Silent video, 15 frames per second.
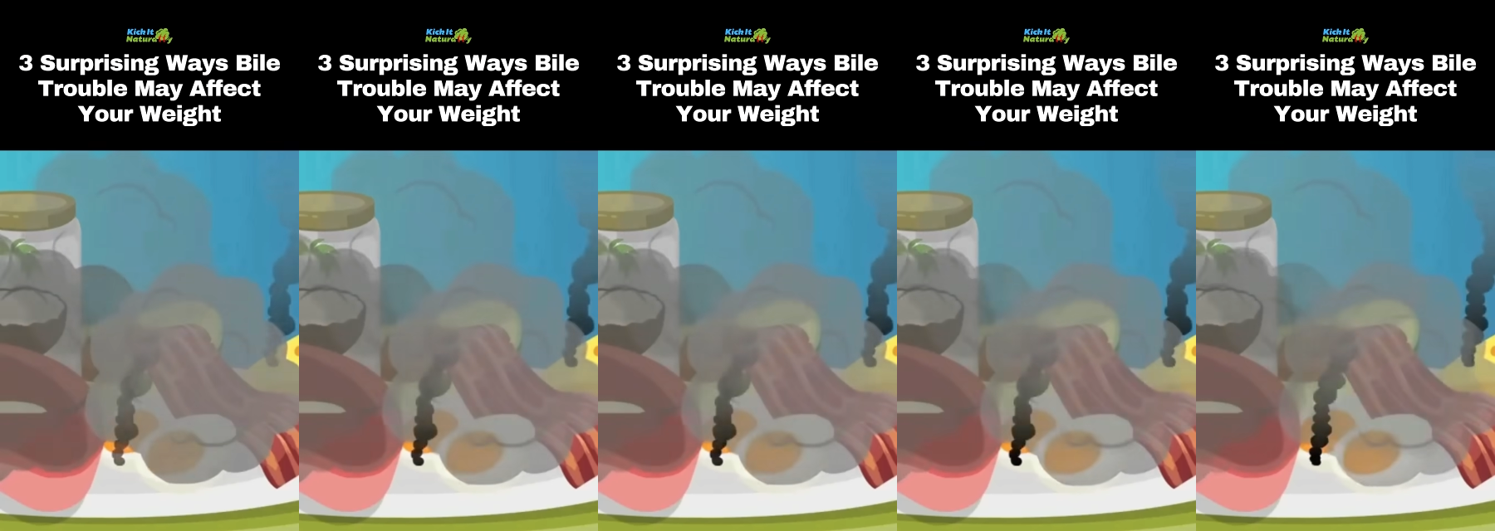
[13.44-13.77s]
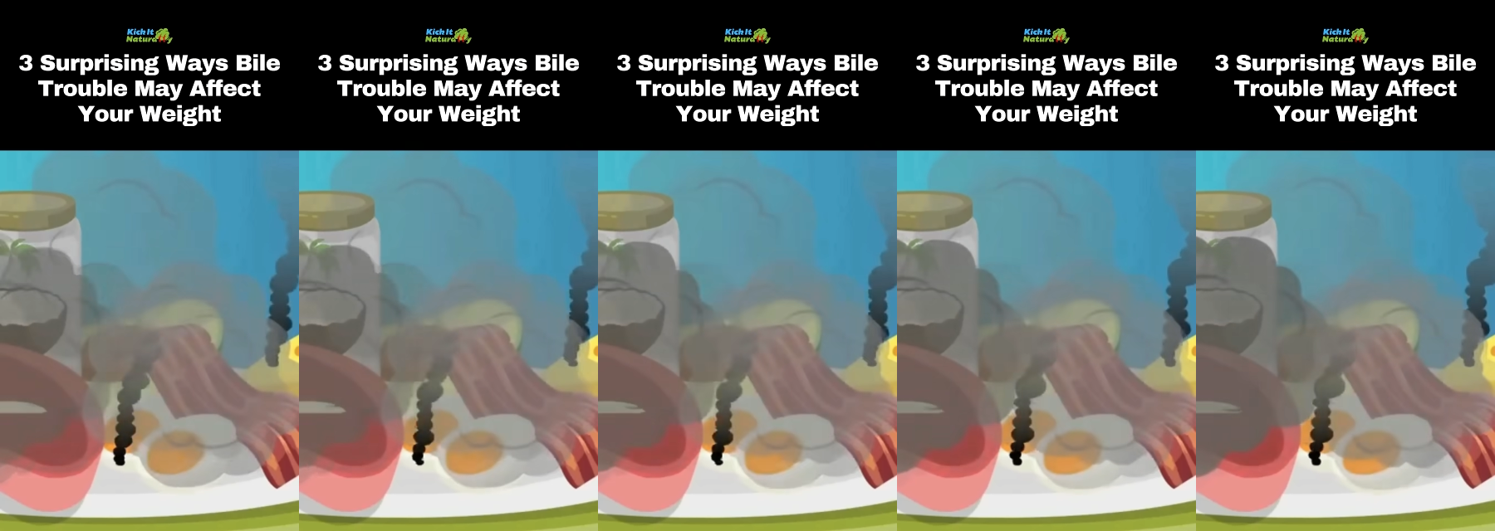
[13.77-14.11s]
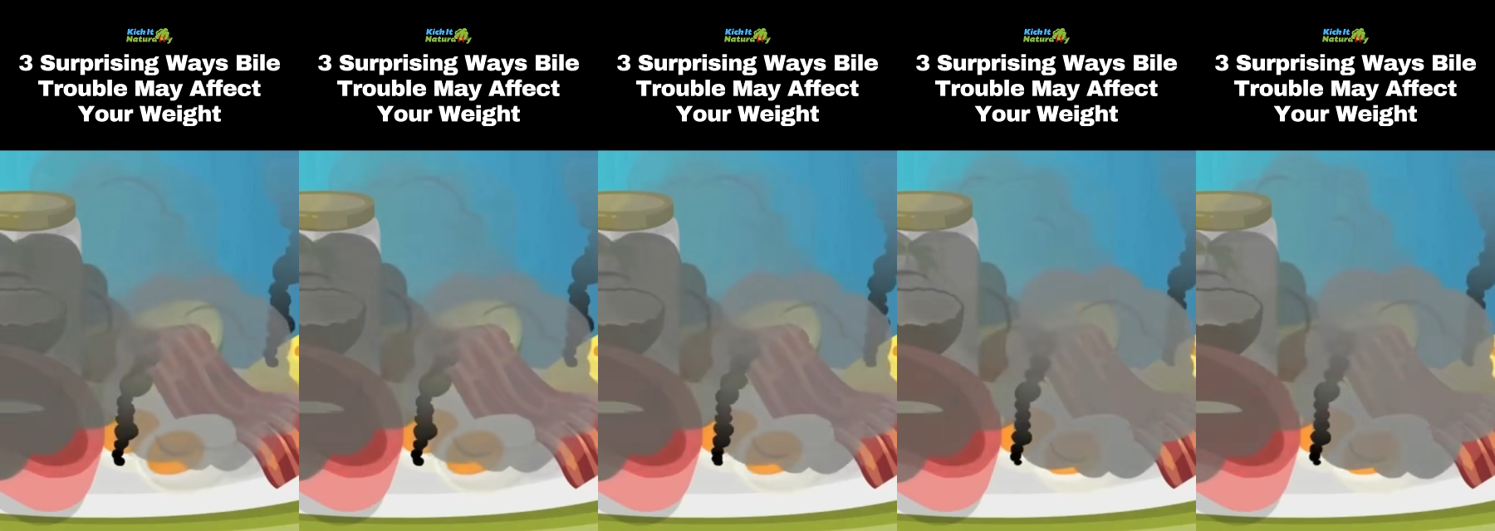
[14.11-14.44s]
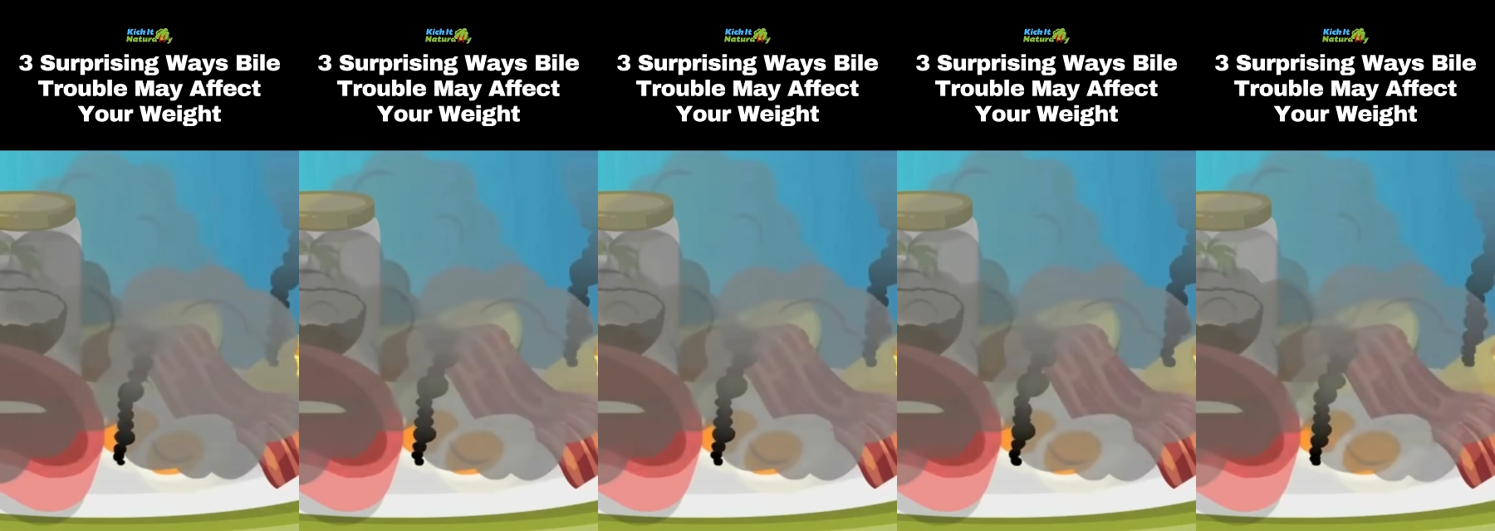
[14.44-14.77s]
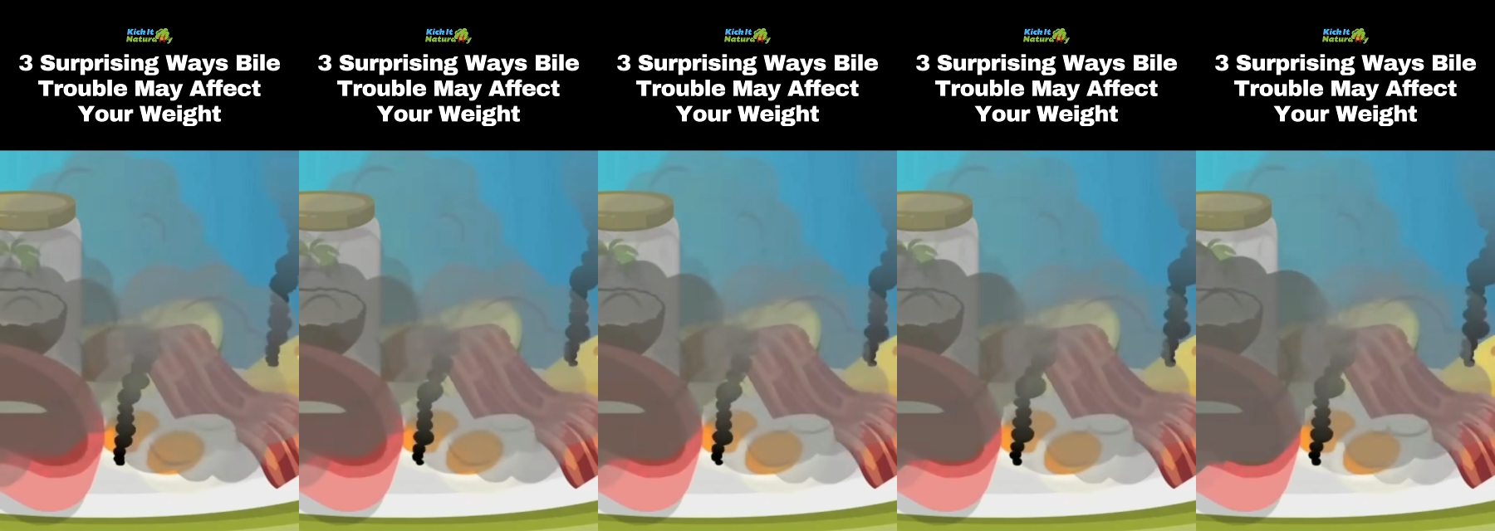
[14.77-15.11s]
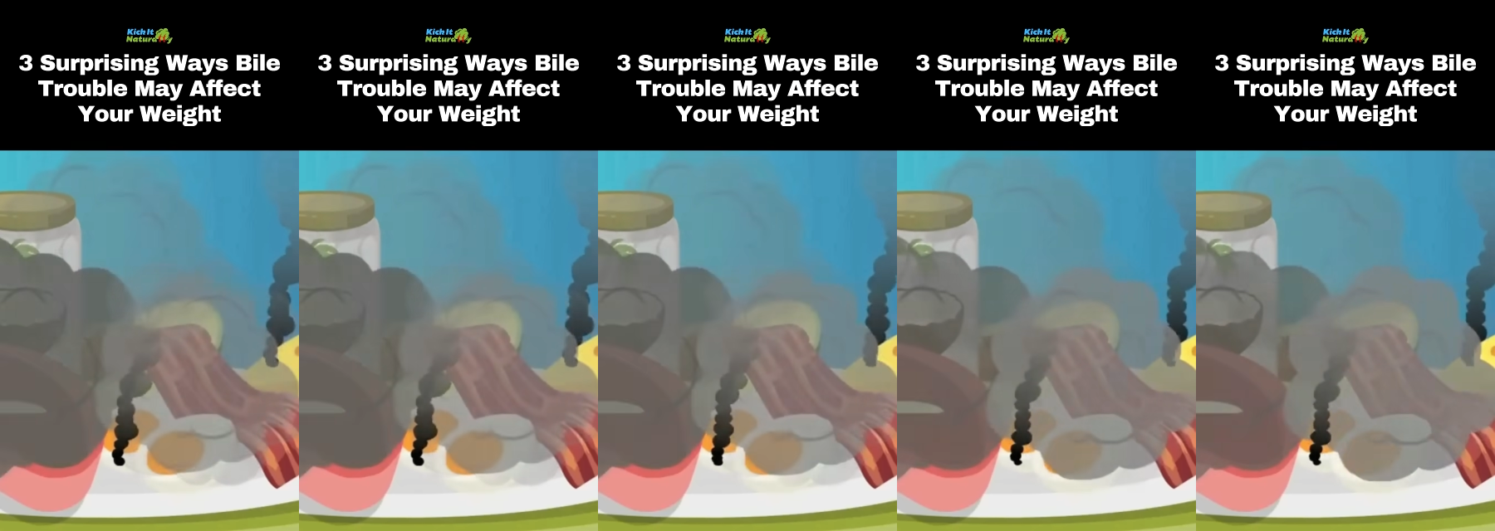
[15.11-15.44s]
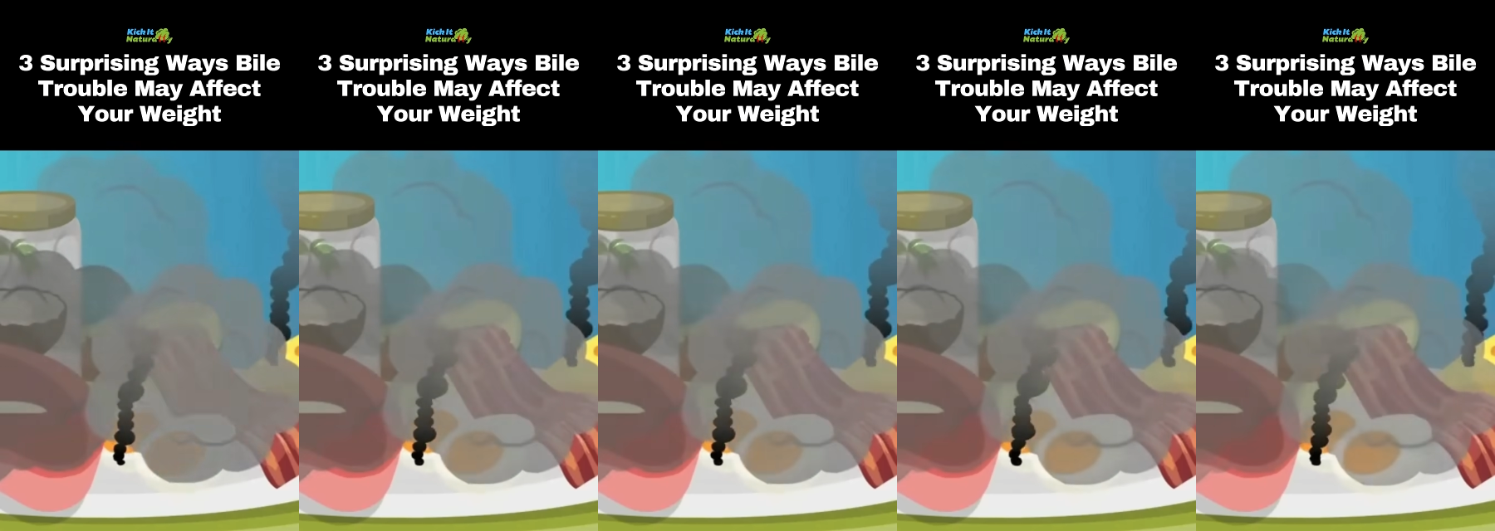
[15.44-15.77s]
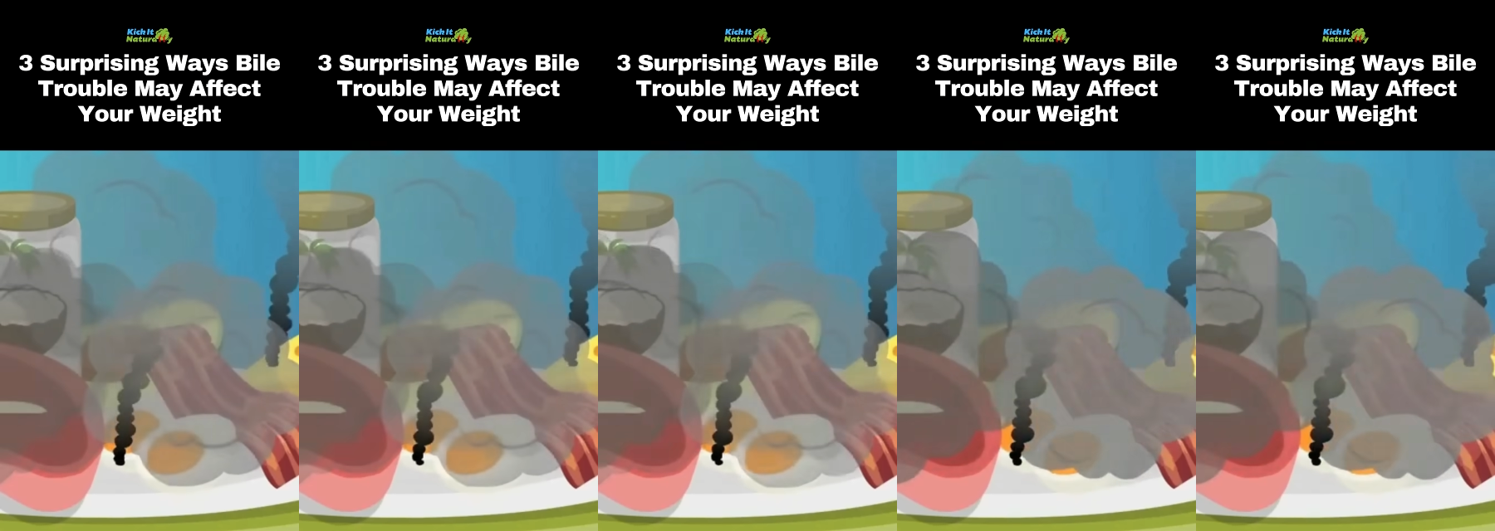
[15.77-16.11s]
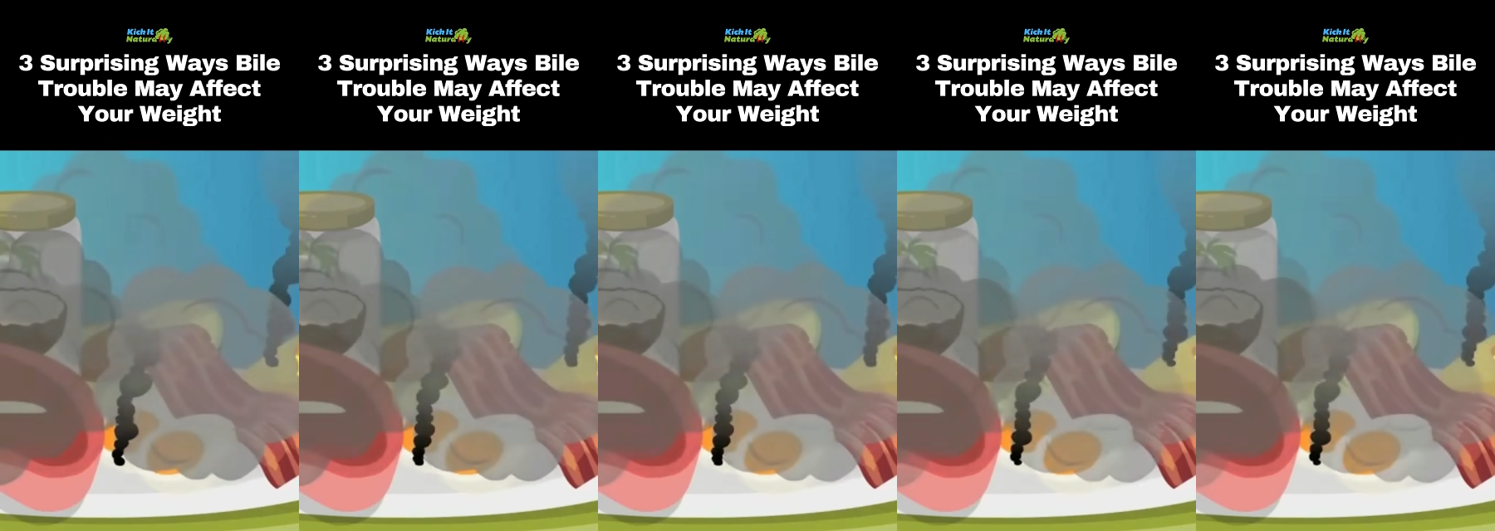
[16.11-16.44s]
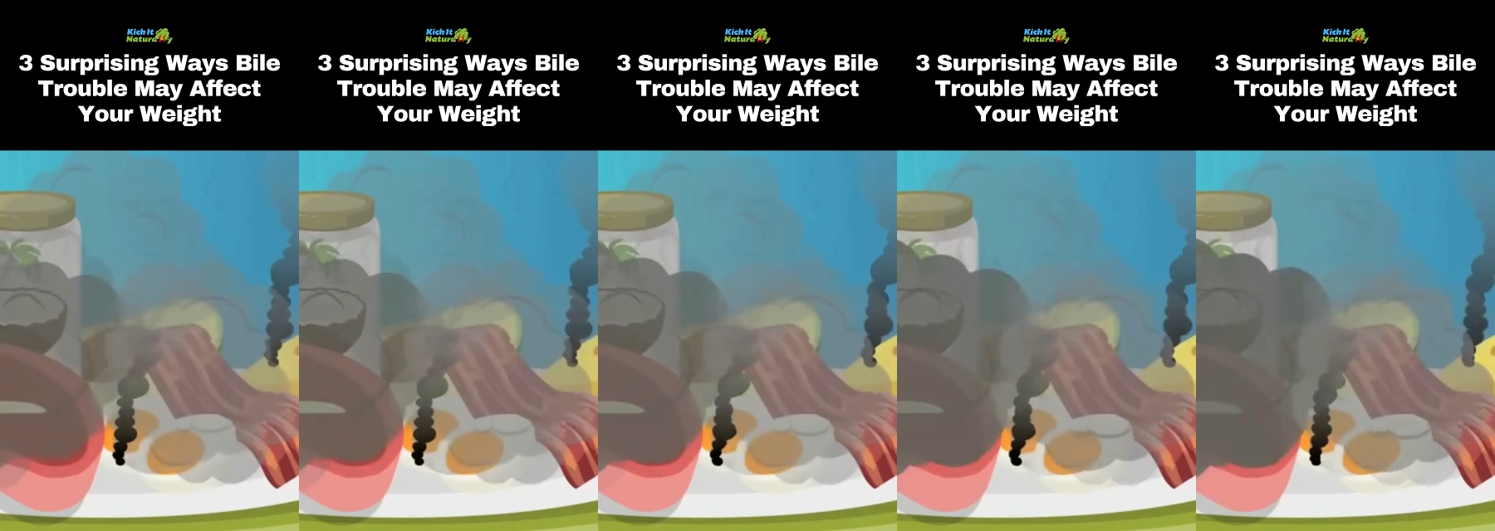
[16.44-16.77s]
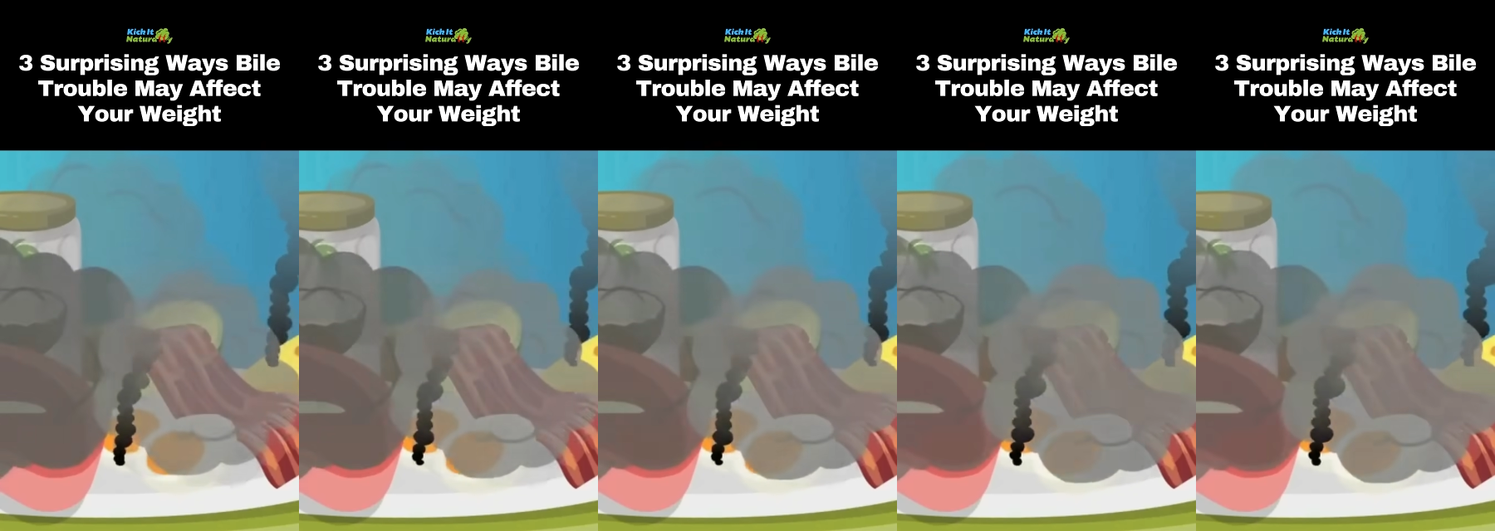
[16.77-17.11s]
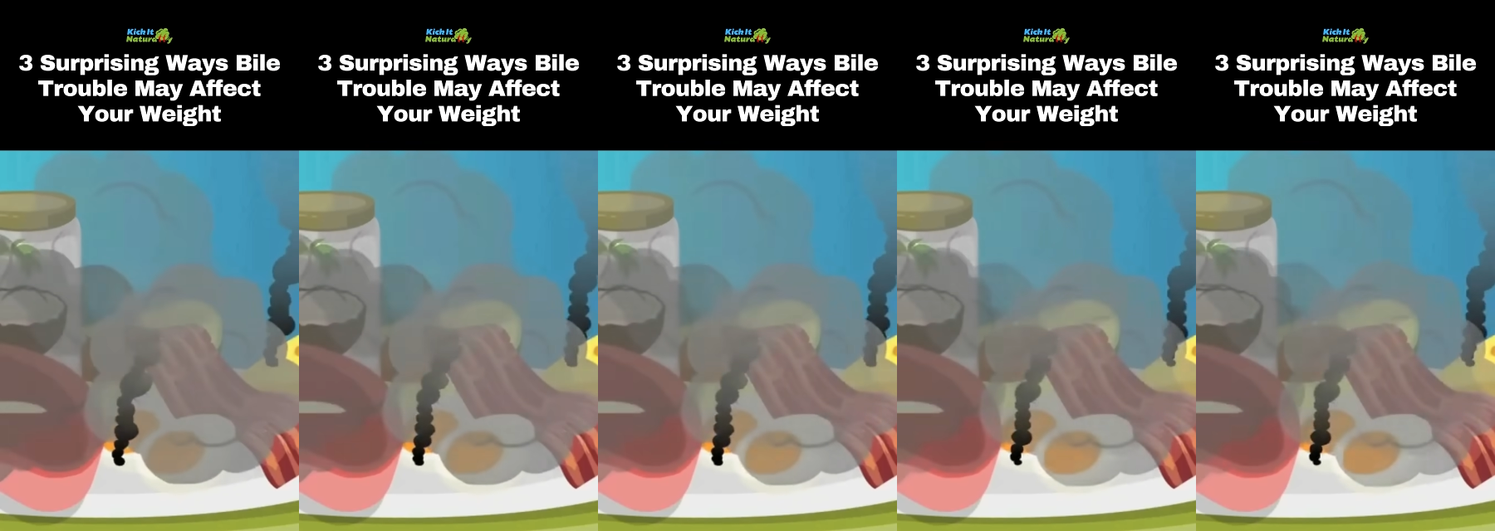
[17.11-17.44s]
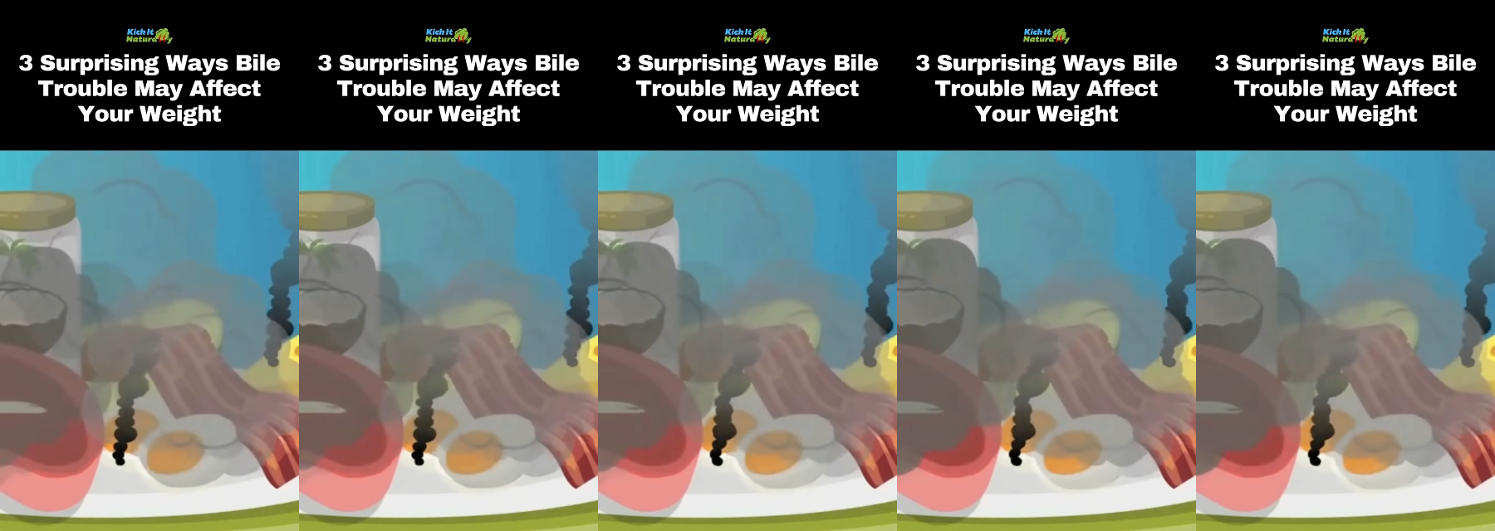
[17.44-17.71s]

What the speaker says: No face is visible, so there are no lips to read.